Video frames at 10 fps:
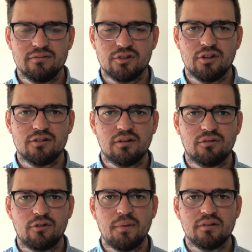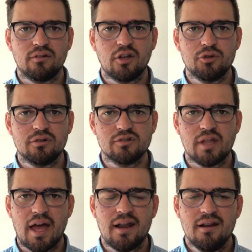So this is for business owners
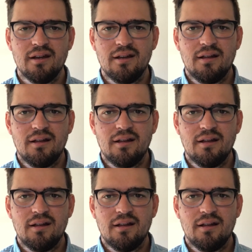that